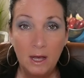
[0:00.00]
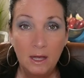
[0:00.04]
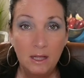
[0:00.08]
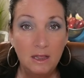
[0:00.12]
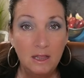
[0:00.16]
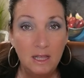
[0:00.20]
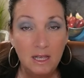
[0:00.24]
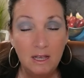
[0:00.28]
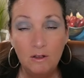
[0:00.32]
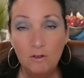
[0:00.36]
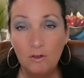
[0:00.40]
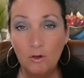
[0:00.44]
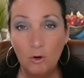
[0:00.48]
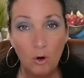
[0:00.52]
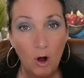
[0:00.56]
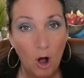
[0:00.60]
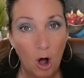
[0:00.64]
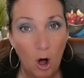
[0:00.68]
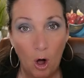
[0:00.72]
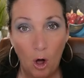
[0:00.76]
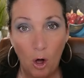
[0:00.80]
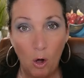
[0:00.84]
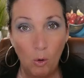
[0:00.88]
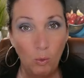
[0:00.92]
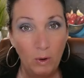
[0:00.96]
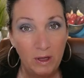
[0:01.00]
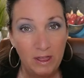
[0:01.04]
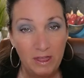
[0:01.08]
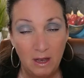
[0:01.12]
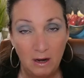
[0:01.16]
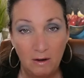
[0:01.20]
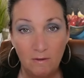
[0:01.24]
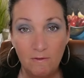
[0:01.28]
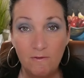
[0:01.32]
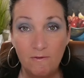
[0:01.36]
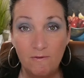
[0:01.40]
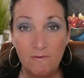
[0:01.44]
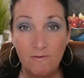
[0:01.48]
these are all
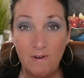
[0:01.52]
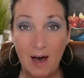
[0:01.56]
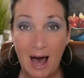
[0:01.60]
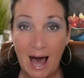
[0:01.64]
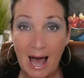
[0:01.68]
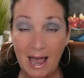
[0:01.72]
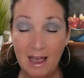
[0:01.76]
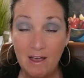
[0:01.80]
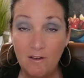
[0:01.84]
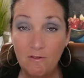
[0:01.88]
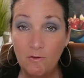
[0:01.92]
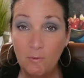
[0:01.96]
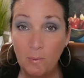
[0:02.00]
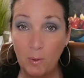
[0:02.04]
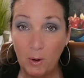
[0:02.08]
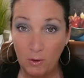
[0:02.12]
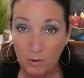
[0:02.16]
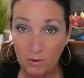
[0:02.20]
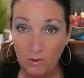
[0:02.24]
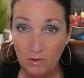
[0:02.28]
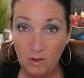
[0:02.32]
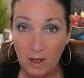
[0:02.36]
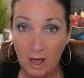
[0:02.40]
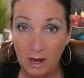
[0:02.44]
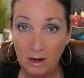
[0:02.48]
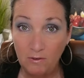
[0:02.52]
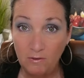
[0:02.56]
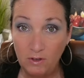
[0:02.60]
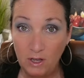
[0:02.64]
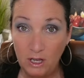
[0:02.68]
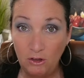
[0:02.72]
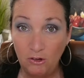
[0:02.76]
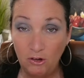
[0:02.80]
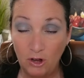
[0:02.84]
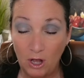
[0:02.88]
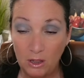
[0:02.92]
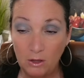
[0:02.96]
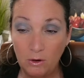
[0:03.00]
within 5% of
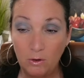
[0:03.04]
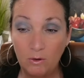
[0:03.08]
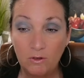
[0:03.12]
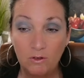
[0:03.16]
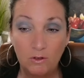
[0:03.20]
each other,